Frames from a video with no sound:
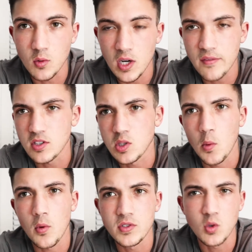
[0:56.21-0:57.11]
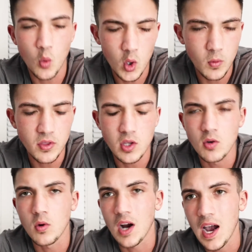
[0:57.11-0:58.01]
Whenever someone wants to work with
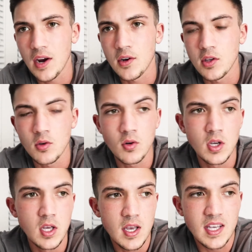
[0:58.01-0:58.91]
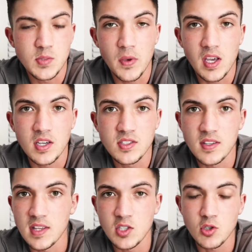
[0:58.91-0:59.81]
you or hire you, it's because
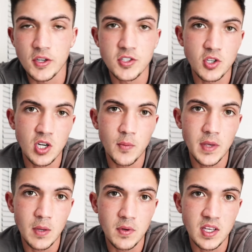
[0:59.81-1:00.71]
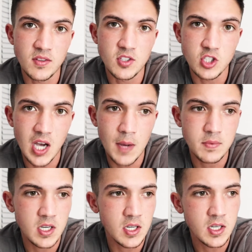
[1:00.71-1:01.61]
that they trust you're going to be able to get the job
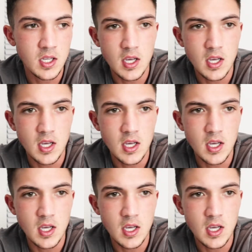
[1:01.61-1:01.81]
done.